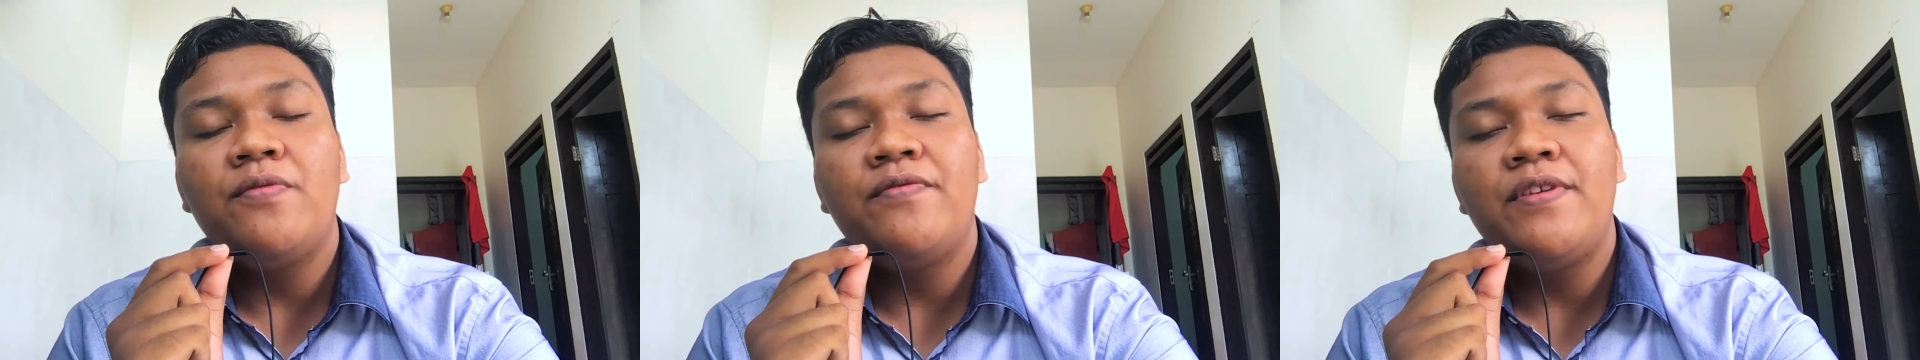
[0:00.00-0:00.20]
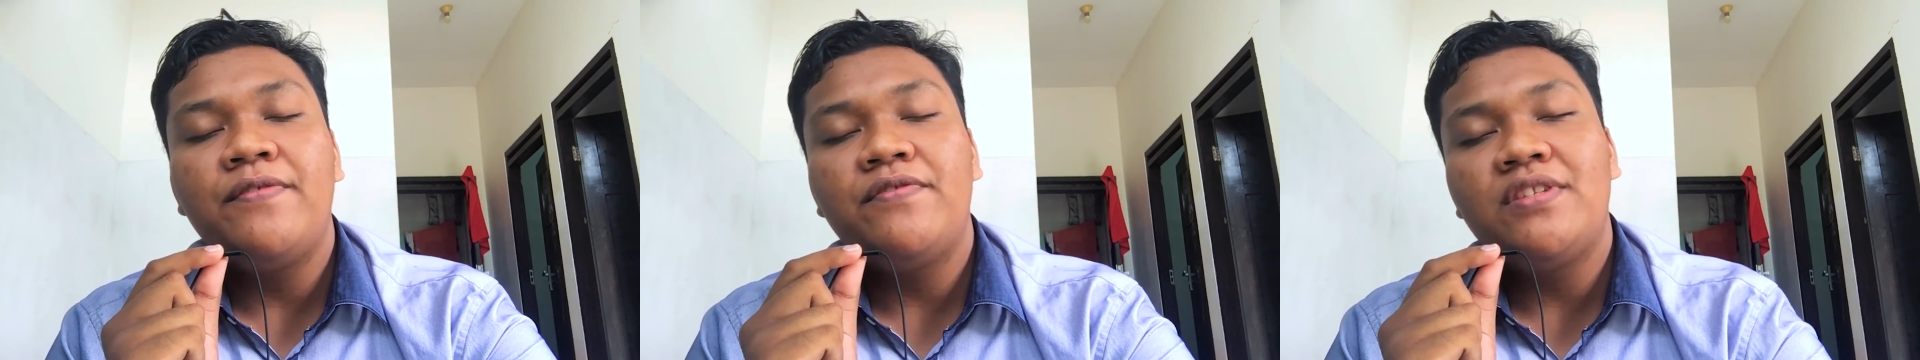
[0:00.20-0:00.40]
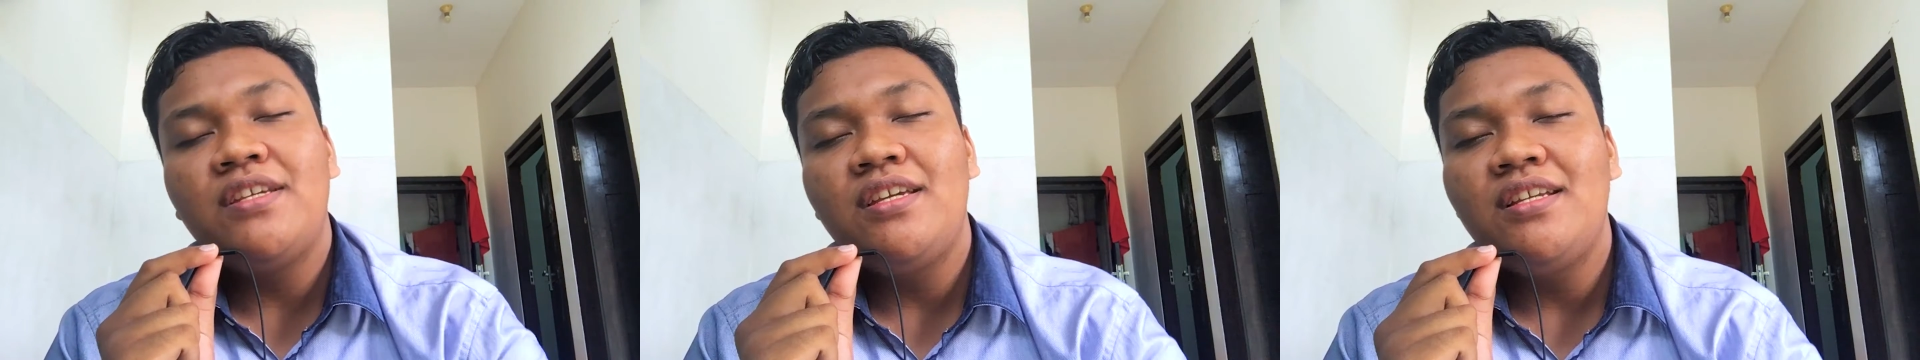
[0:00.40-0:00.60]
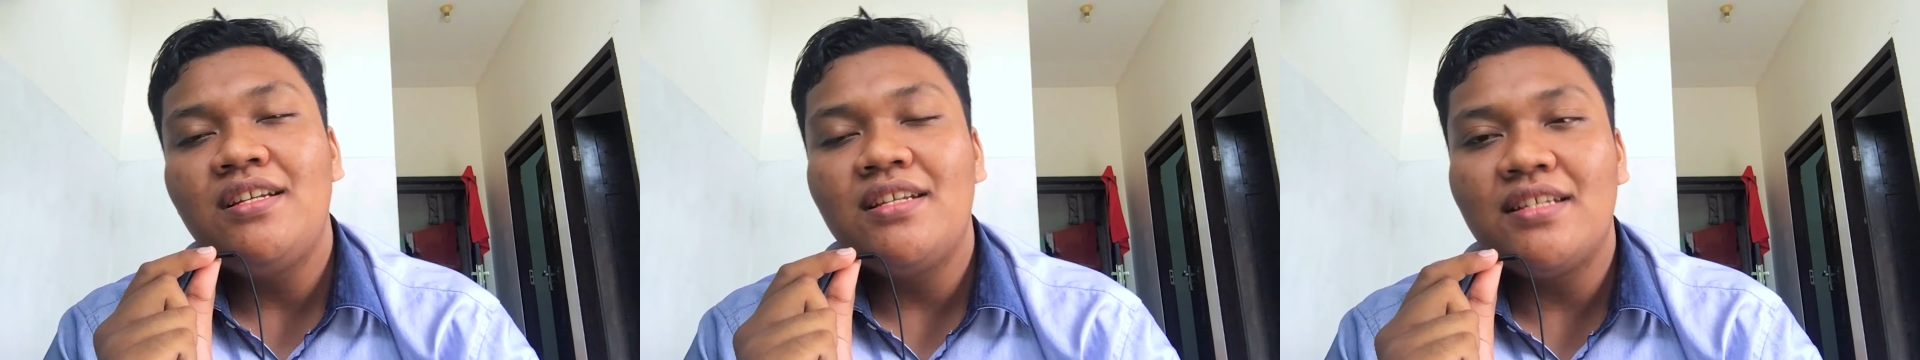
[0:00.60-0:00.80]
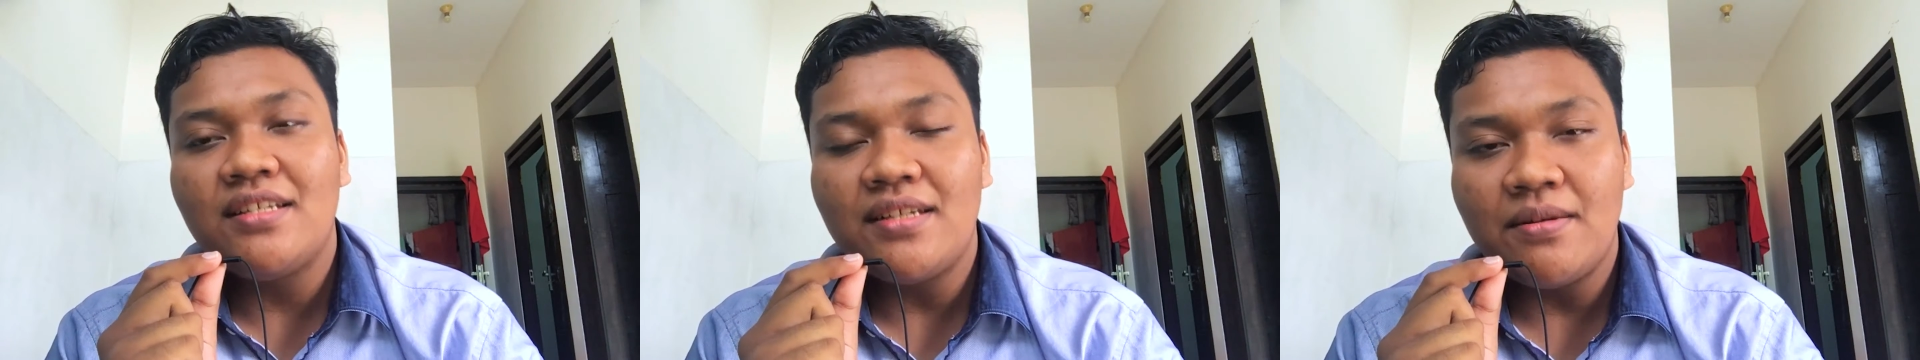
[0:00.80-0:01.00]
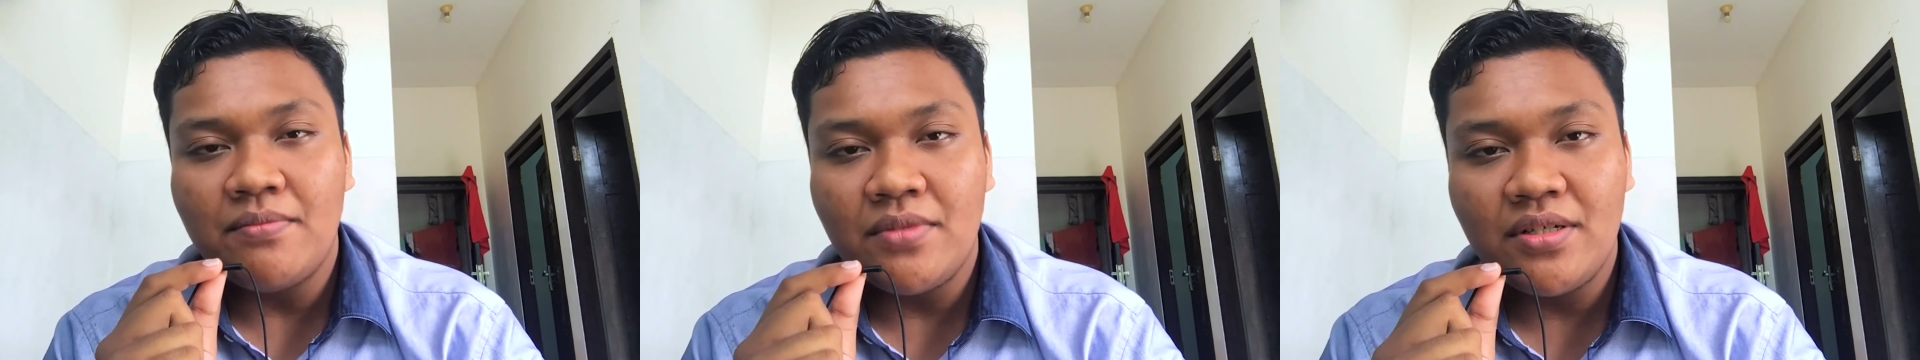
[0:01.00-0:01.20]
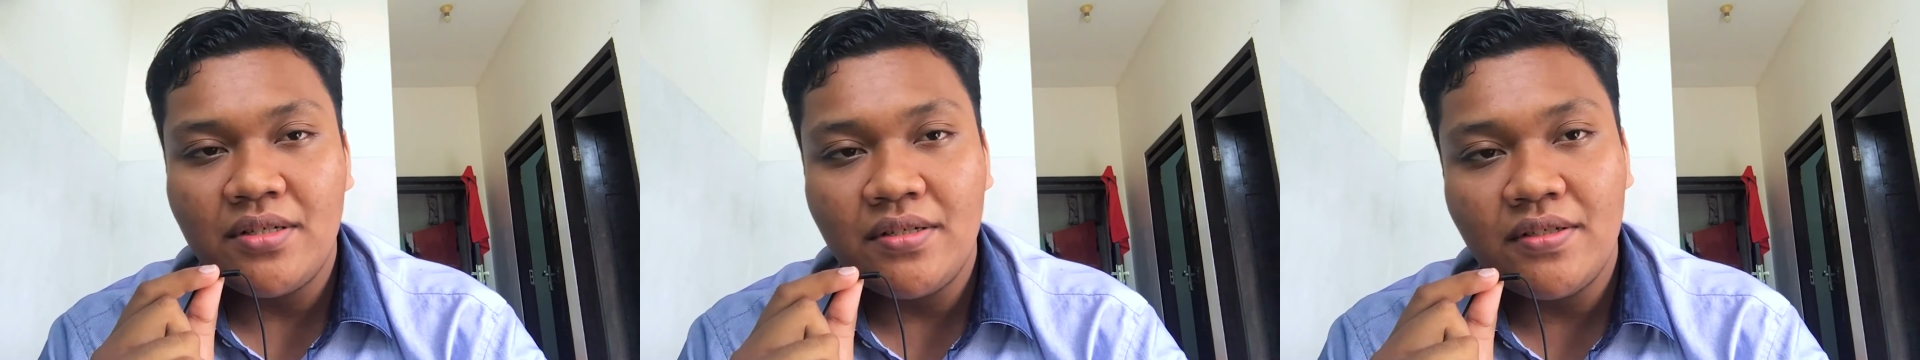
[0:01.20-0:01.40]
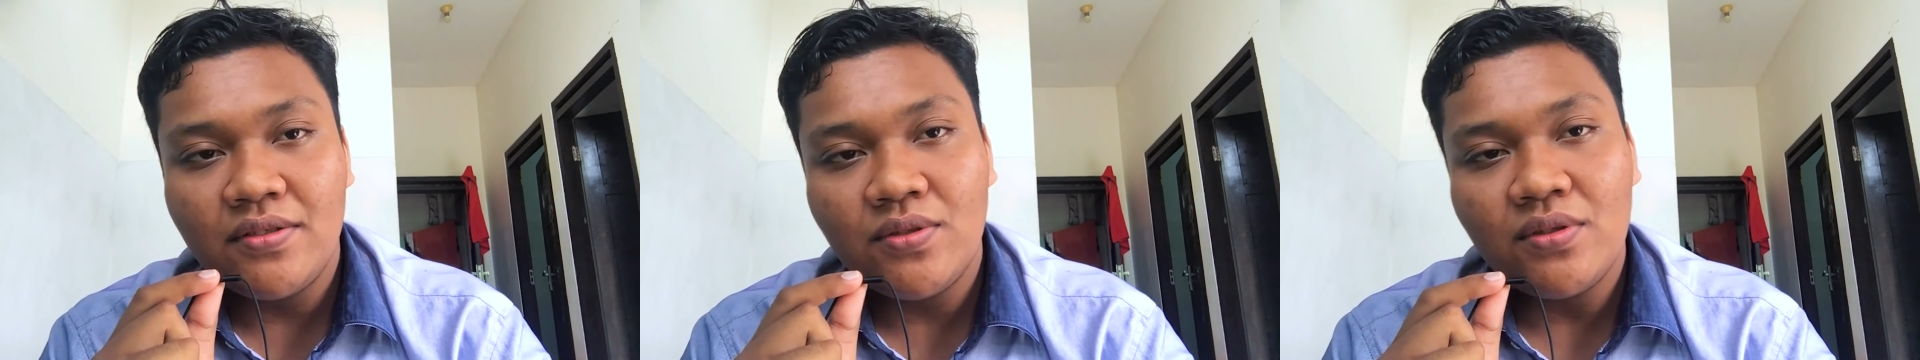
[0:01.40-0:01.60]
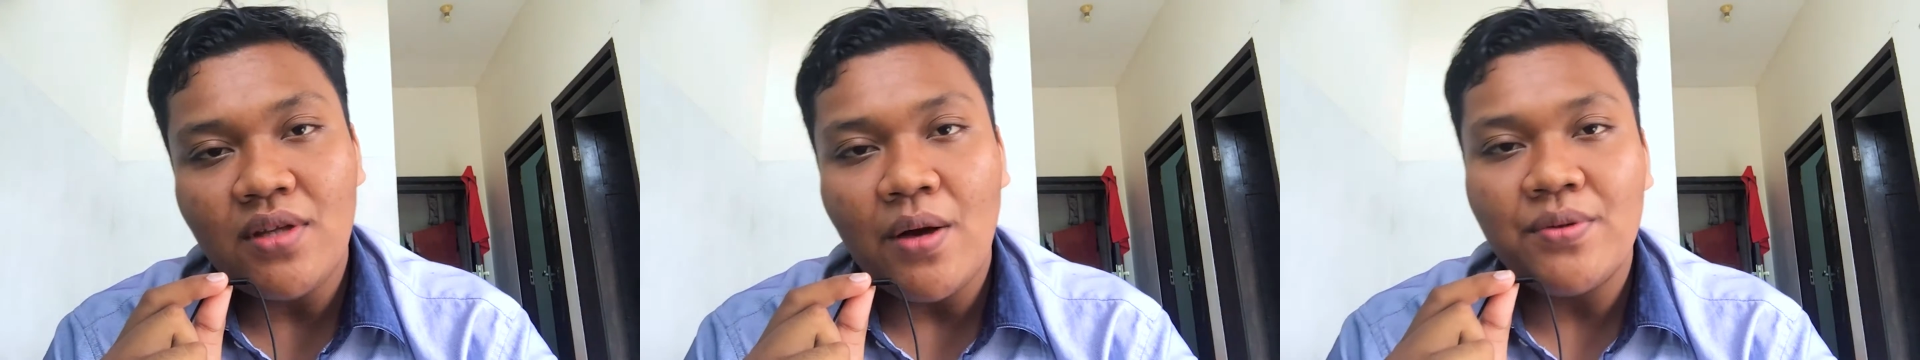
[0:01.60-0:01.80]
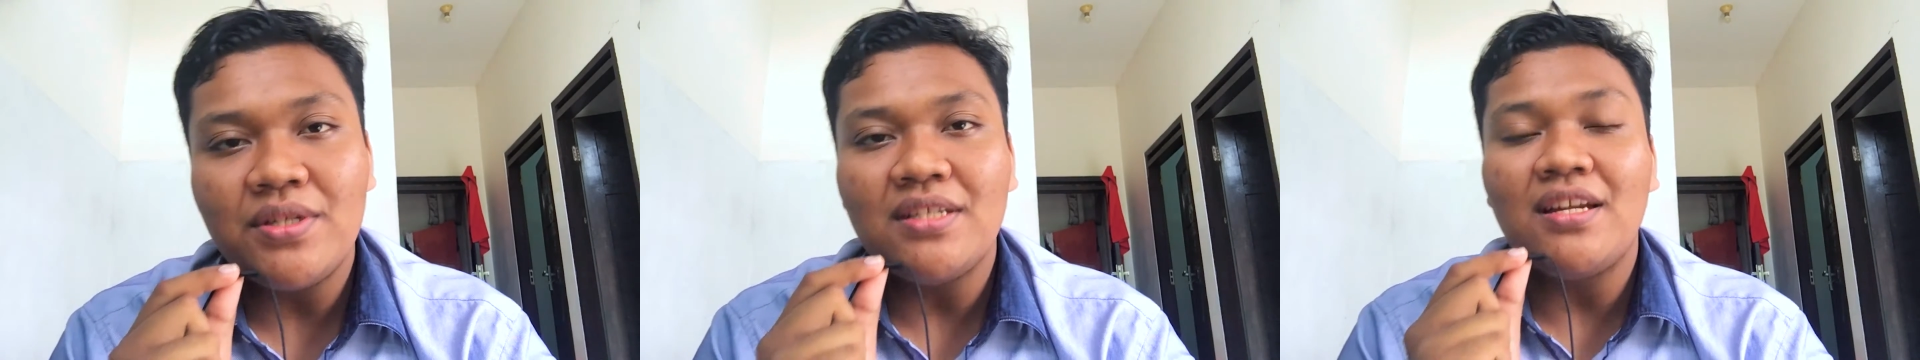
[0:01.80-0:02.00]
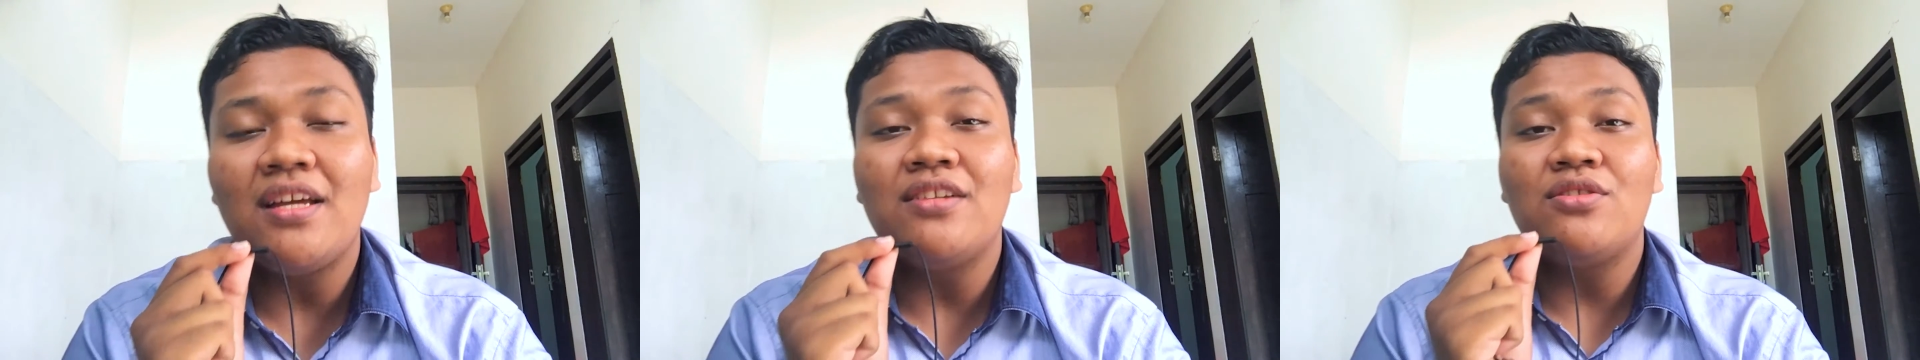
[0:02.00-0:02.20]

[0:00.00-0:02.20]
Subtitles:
15 December 2002